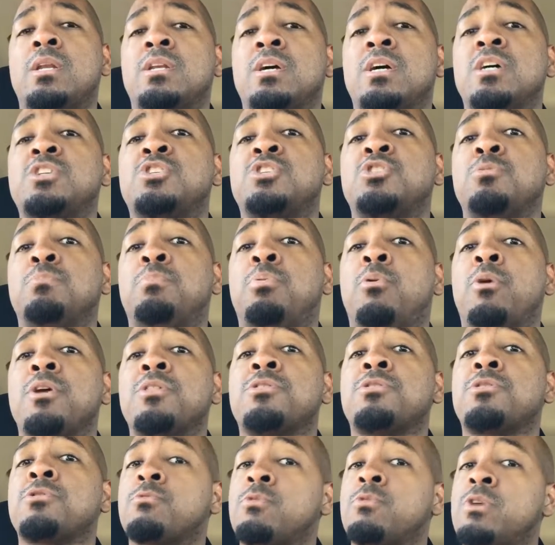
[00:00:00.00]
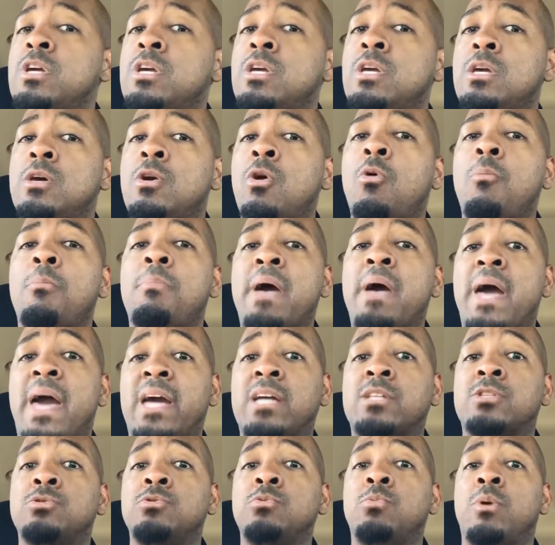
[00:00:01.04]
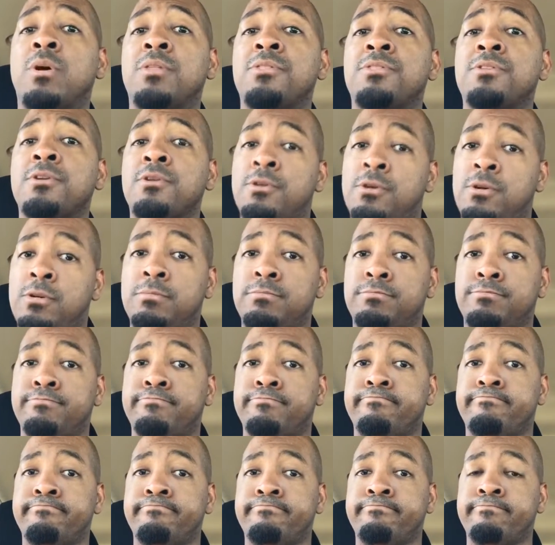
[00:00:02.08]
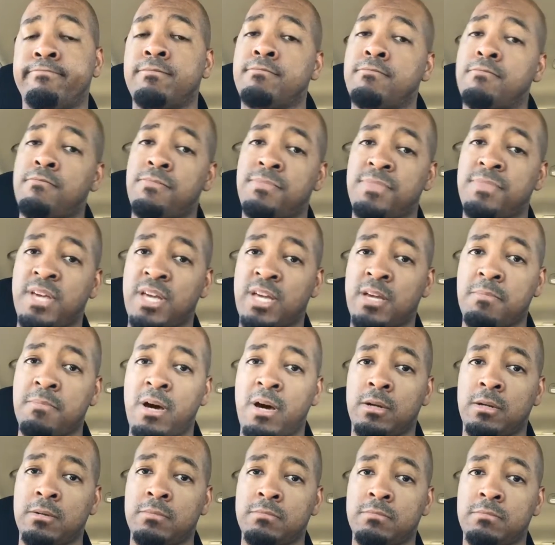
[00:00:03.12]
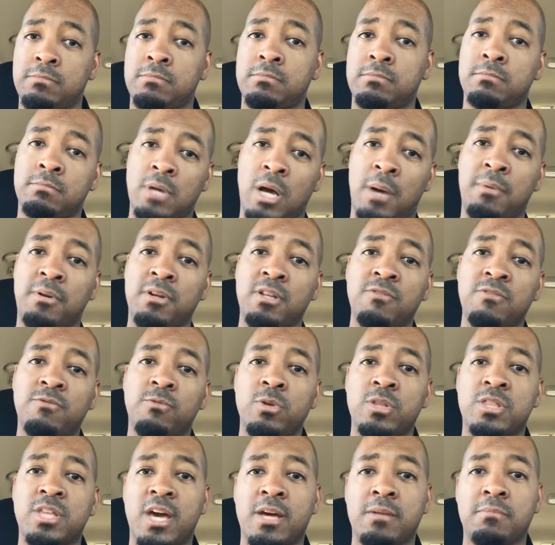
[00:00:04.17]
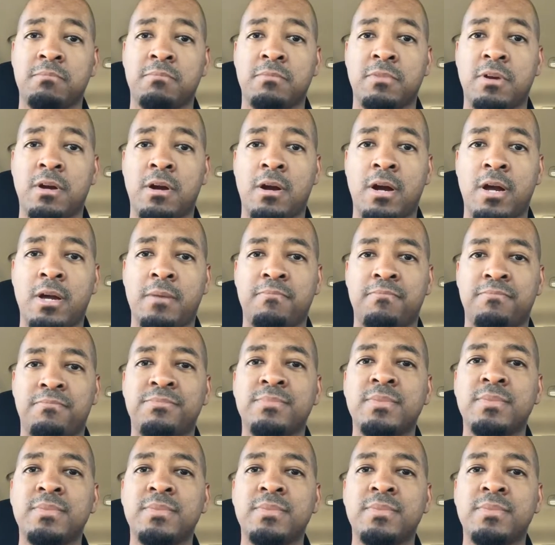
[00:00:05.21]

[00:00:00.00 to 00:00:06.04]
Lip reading: Does your 0.3 go back to 1/3? Think about it. I'm going to leave you with that. All right?